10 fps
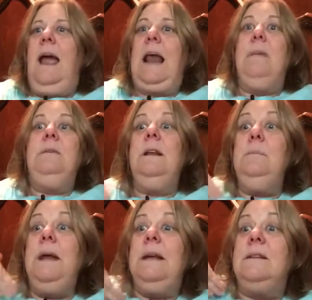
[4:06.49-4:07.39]
and I'm
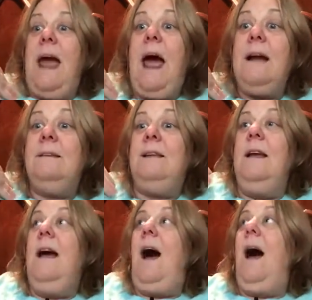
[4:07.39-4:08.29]
still being taxed
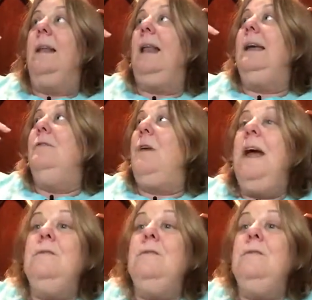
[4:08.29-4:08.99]
on like if I